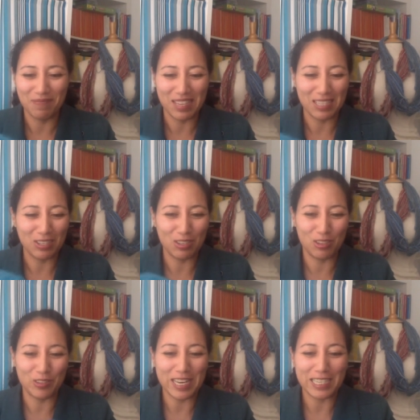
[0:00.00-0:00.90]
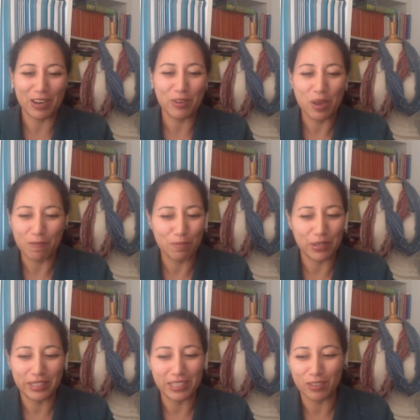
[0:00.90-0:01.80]
It's so strange how you have
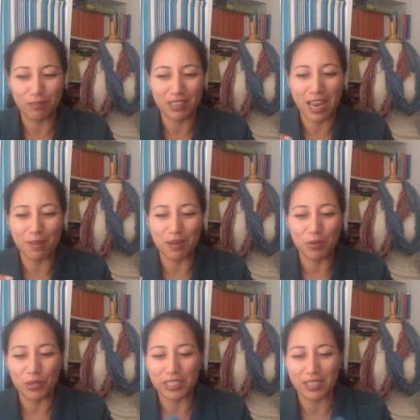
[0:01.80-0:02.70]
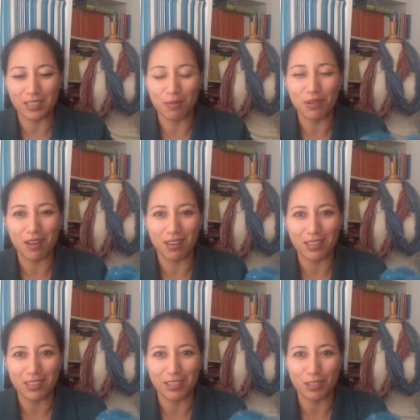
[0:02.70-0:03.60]
periods of time in which some
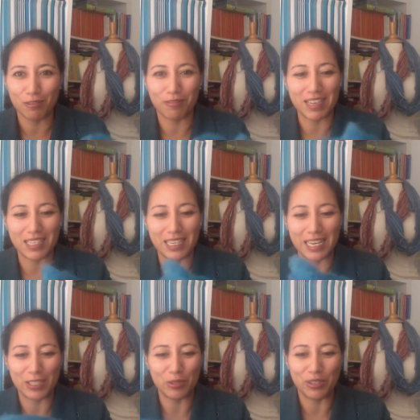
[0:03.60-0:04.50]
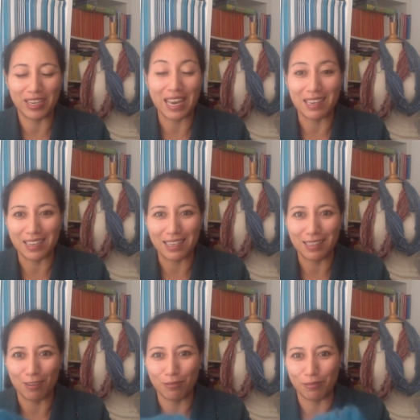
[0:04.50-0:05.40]
colors just fascinate you. You can't get
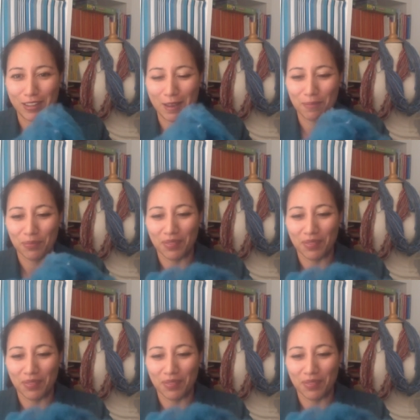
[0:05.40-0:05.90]
enough of them.